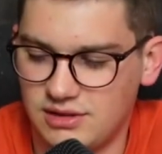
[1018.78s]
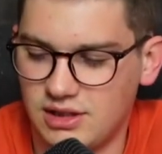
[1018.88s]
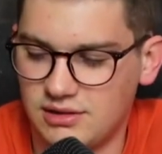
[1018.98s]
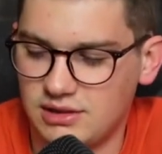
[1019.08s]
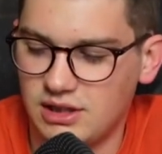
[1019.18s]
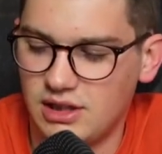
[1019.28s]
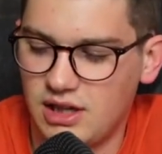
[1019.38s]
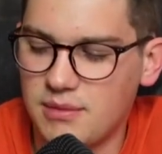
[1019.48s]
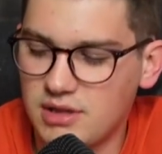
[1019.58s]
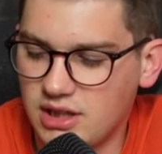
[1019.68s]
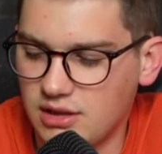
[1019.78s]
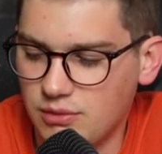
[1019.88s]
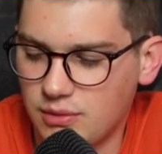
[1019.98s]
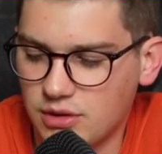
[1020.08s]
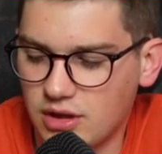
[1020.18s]
Yeah. I mean, kind
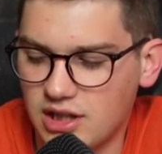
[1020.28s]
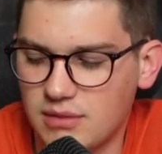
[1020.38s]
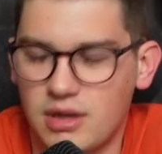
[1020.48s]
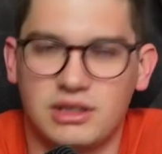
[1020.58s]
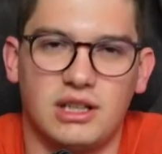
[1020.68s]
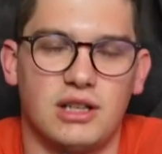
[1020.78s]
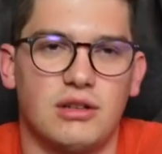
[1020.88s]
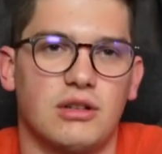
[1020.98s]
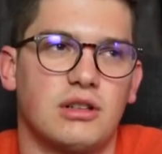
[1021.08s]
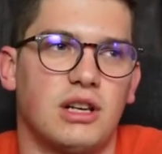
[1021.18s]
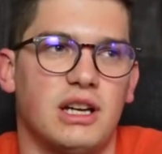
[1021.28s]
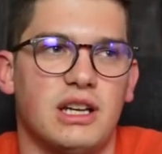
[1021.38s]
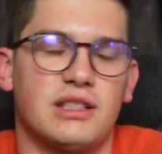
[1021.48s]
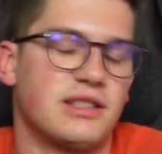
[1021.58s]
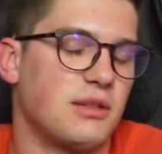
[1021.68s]
of, we were talking about kind of your
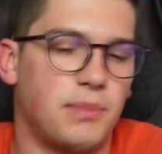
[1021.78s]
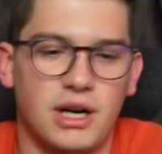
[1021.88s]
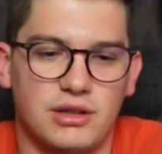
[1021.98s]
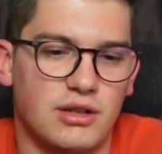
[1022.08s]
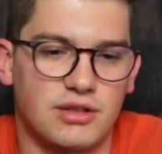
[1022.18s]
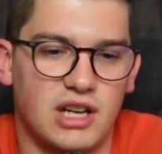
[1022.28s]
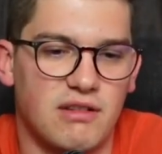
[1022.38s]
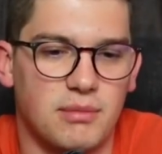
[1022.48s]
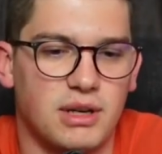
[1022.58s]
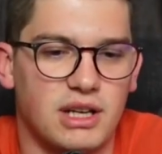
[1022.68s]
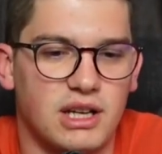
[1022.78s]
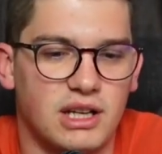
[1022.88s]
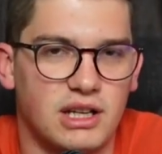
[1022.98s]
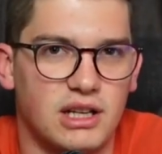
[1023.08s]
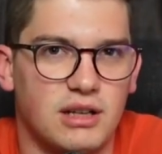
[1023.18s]
clients and partners and everybody
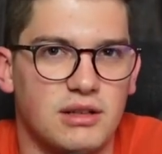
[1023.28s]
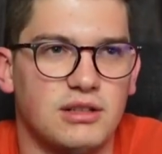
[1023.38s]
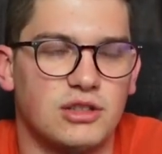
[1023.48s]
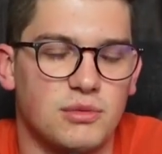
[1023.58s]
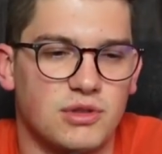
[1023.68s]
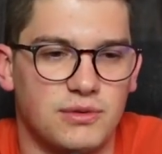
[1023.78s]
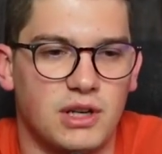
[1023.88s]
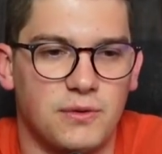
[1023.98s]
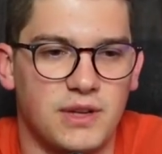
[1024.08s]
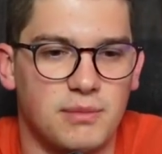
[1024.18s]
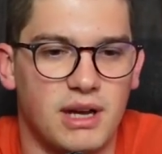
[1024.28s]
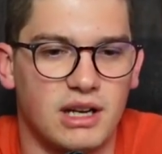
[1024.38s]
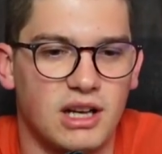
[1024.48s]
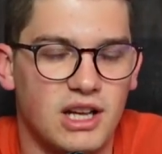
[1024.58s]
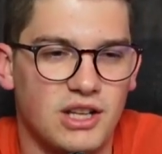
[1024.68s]
kind of in terms of their feedback.